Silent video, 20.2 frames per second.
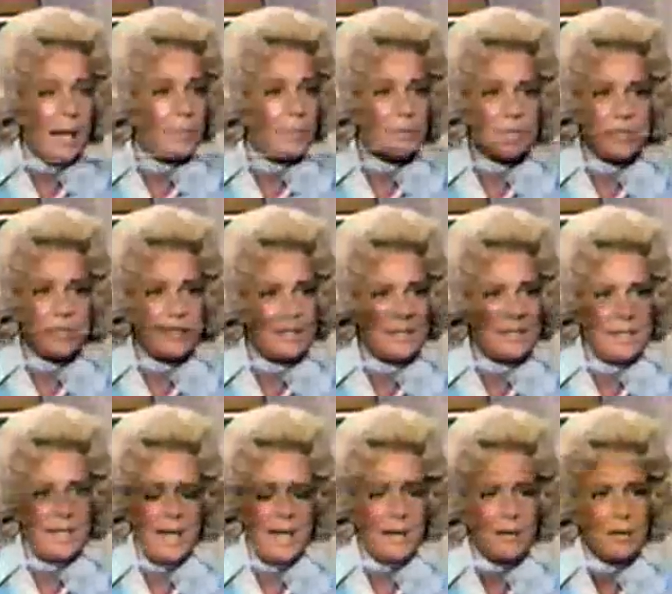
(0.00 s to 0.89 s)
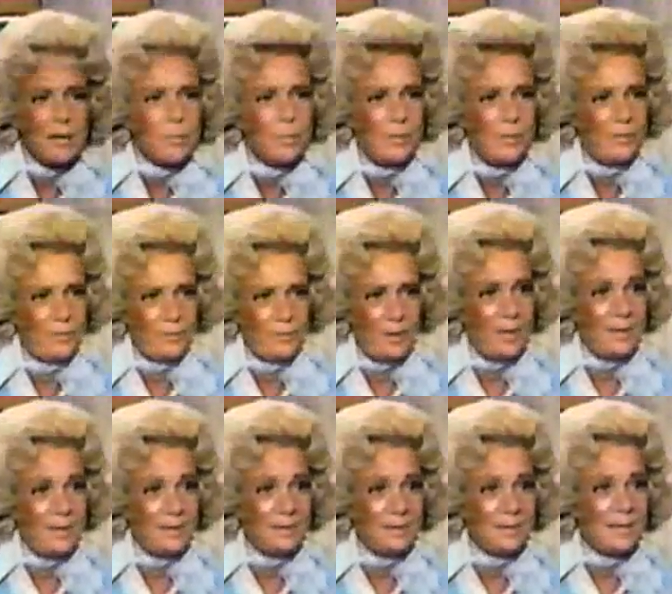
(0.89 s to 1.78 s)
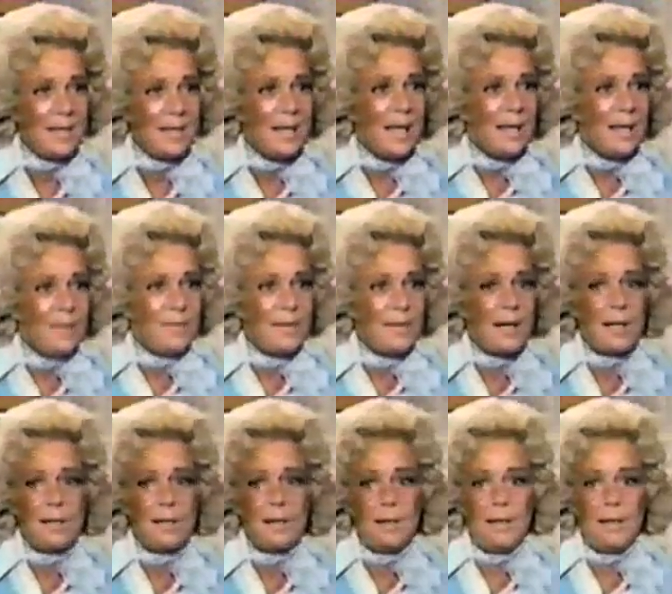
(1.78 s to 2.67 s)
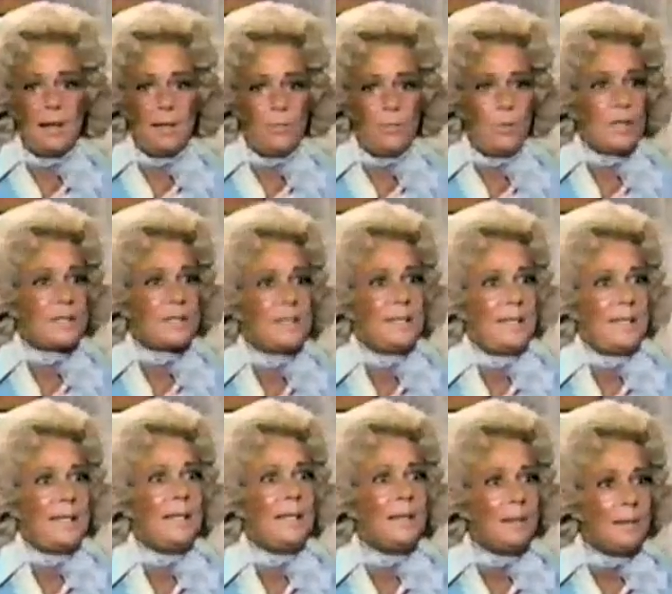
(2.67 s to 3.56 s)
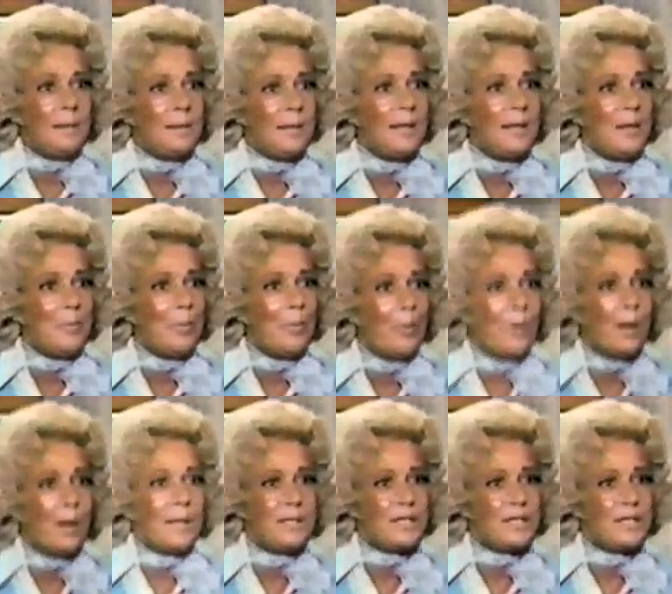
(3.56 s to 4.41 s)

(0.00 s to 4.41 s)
And I was terribly frightened that I, I wasn't in anymore.